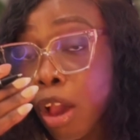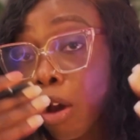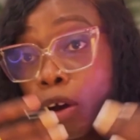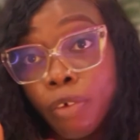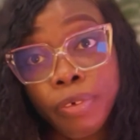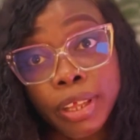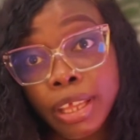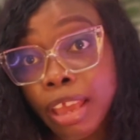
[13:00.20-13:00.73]

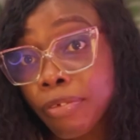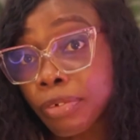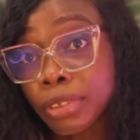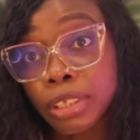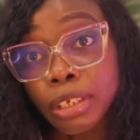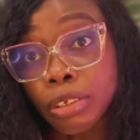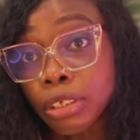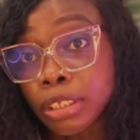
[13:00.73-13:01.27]
cover
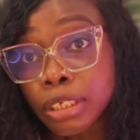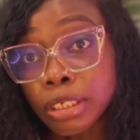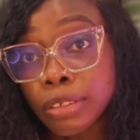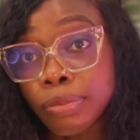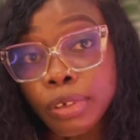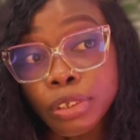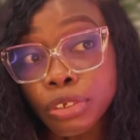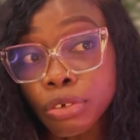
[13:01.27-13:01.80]
everything in this
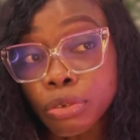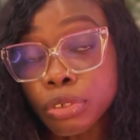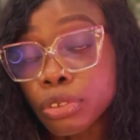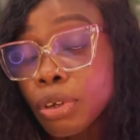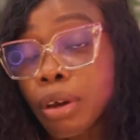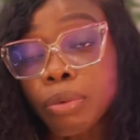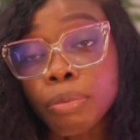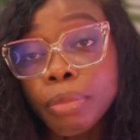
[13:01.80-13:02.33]
video,
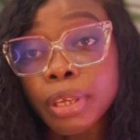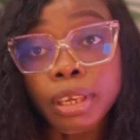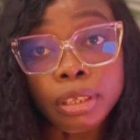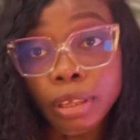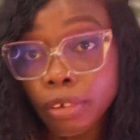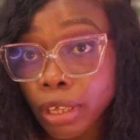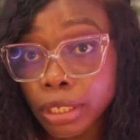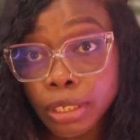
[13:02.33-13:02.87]
so I'll make
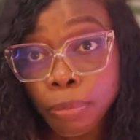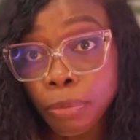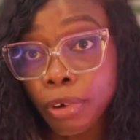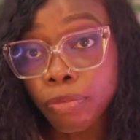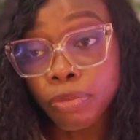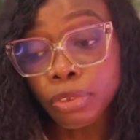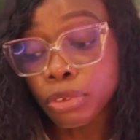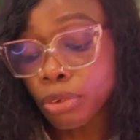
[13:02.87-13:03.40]
it a
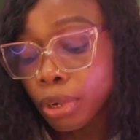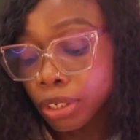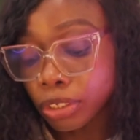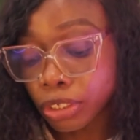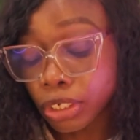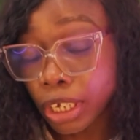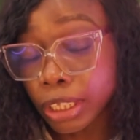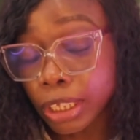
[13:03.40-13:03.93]
separate video and
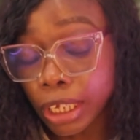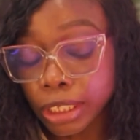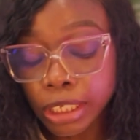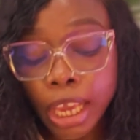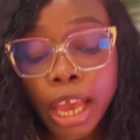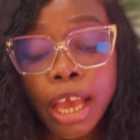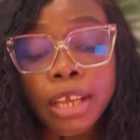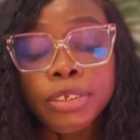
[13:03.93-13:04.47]
share that.
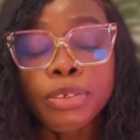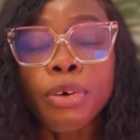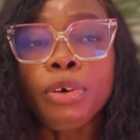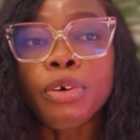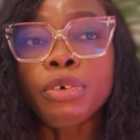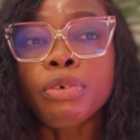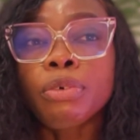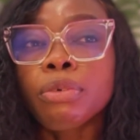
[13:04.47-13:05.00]

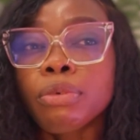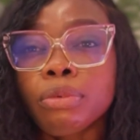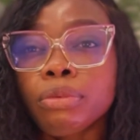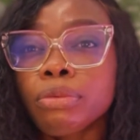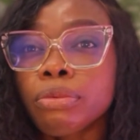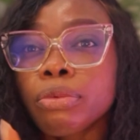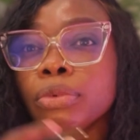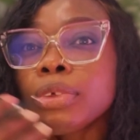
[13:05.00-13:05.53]
So
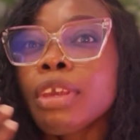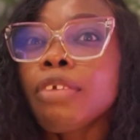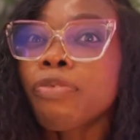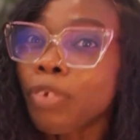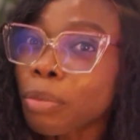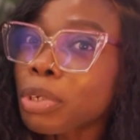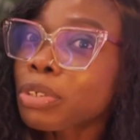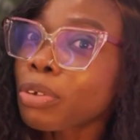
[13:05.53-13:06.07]

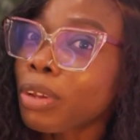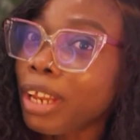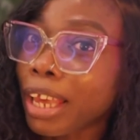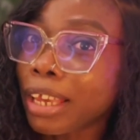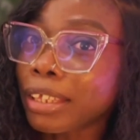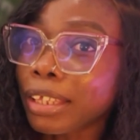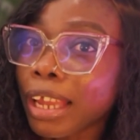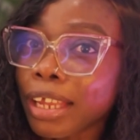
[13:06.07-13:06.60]
information
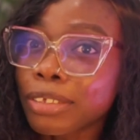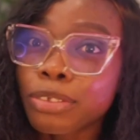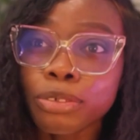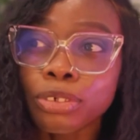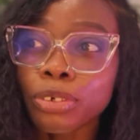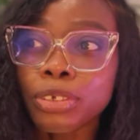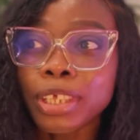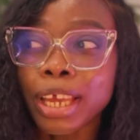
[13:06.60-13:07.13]
like that to
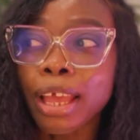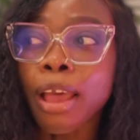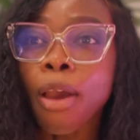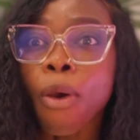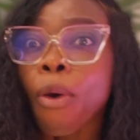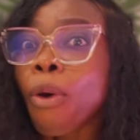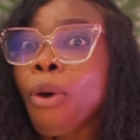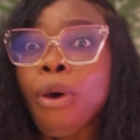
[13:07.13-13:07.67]
show that,
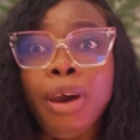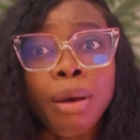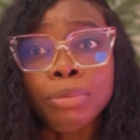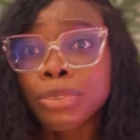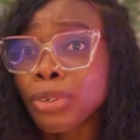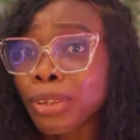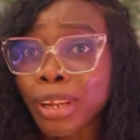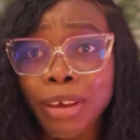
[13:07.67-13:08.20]
oh, I'm
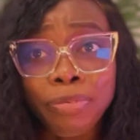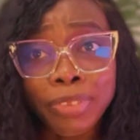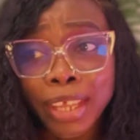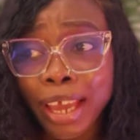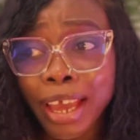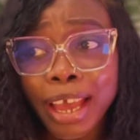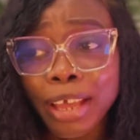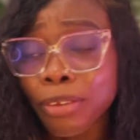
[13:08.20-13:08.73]
sought
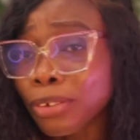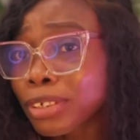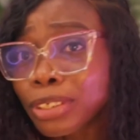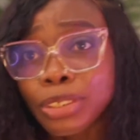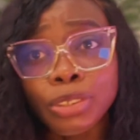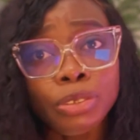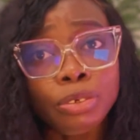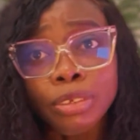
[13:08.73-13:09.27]
after, I don't
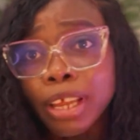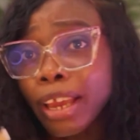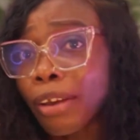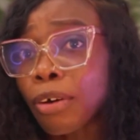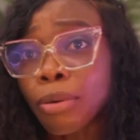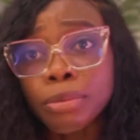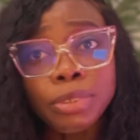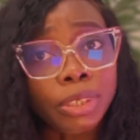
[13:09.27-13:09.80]
need to like
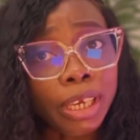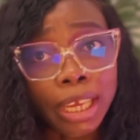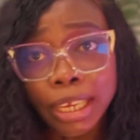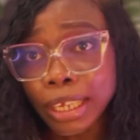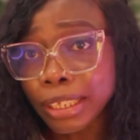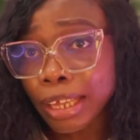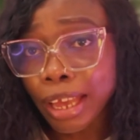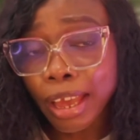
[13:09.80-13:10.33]
come to
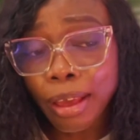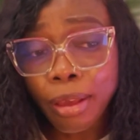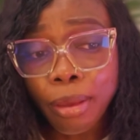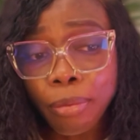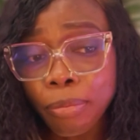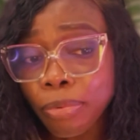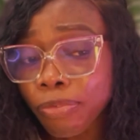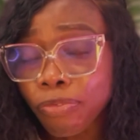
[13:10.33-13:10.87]
Canada
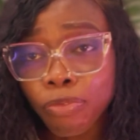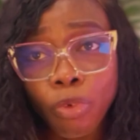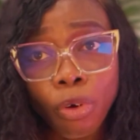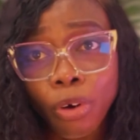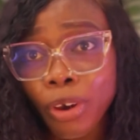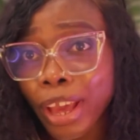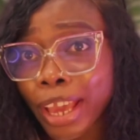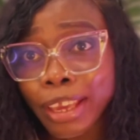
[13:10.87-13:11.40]

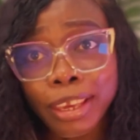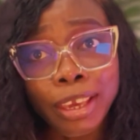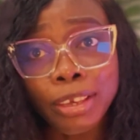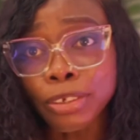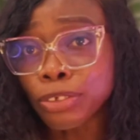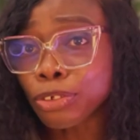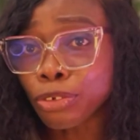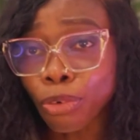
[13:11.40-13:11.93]
before I get
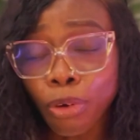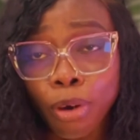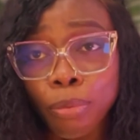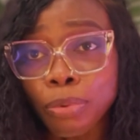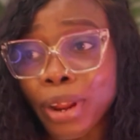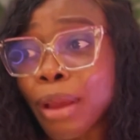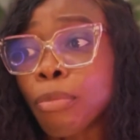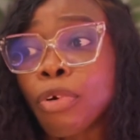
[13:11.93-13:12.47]
a
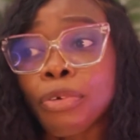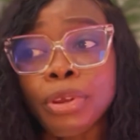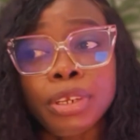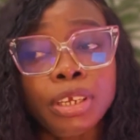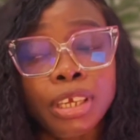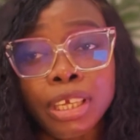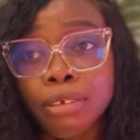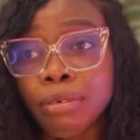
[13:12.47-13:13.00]
job. I already